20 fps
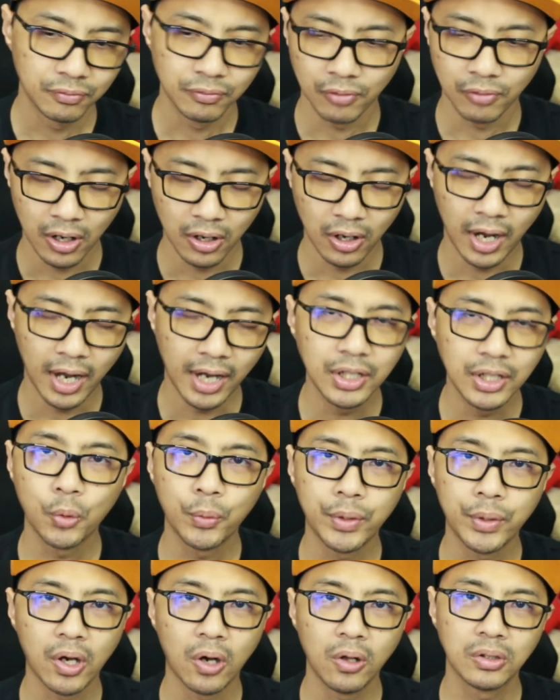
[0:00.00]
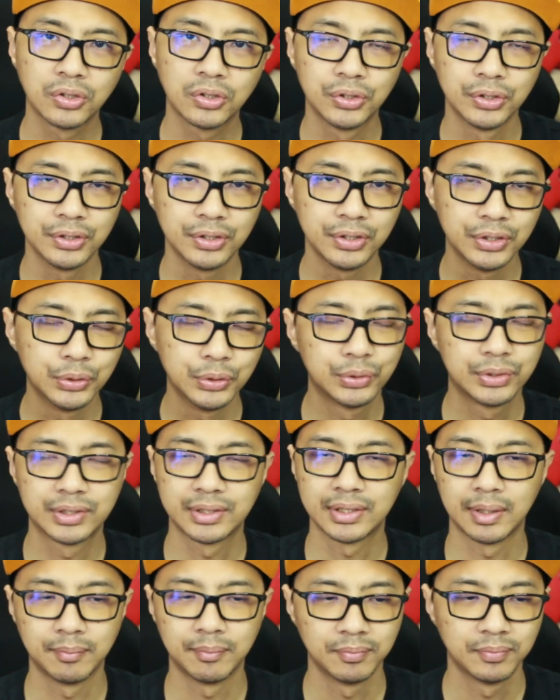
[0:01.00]
I know we all could use
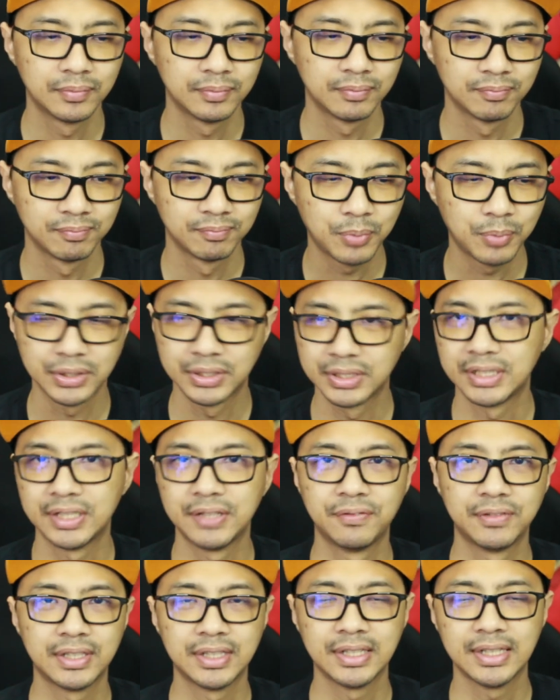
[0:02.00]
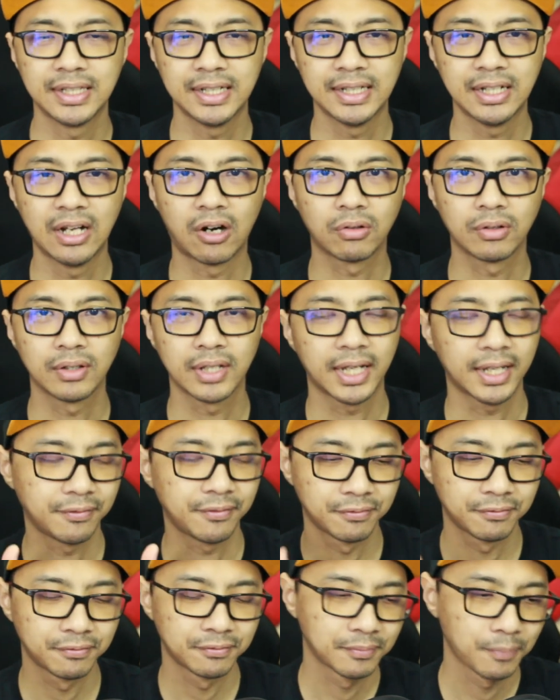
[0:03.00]
some positivity in our
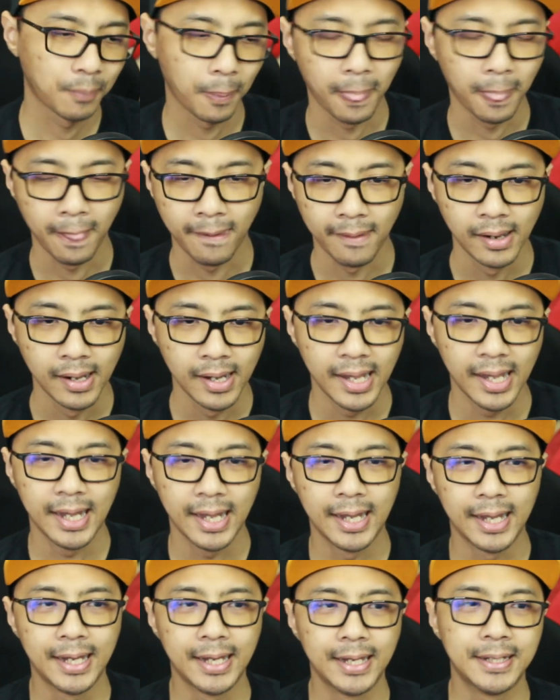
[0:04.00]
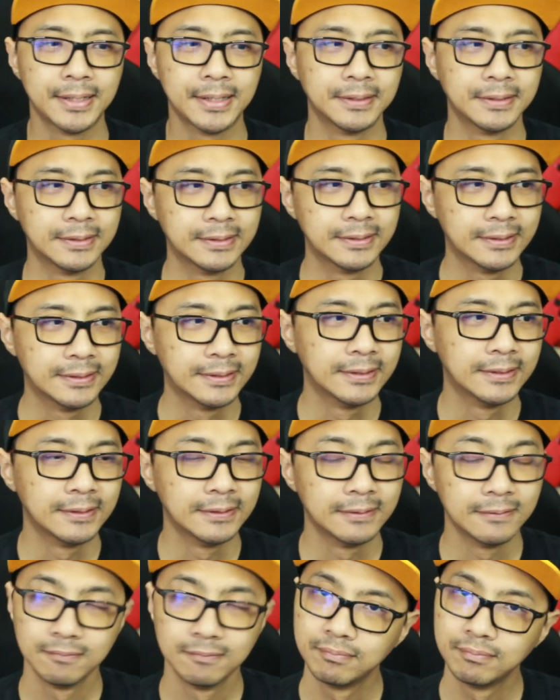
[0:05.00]
life. And
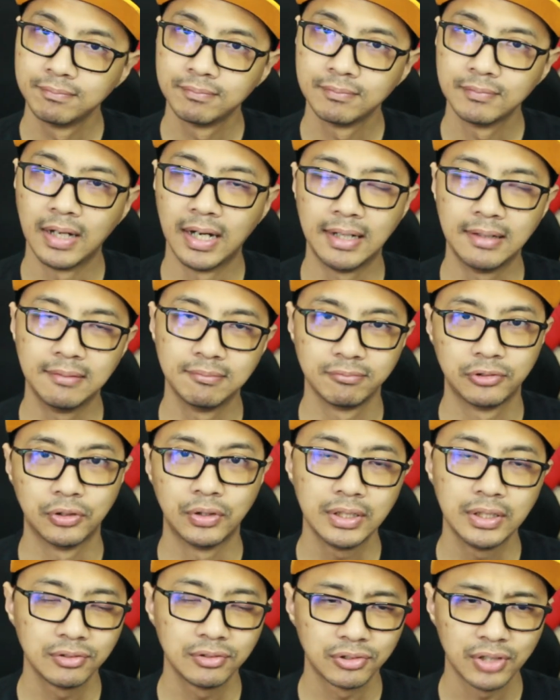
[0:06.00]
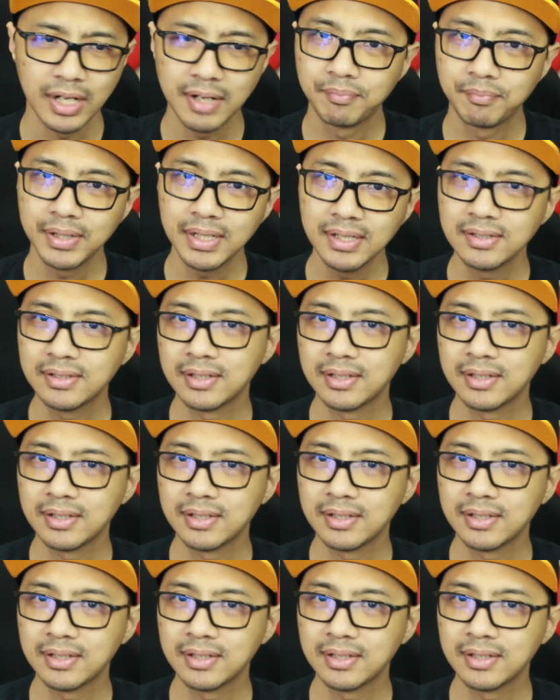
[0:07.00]
I'm gonna try and bring some.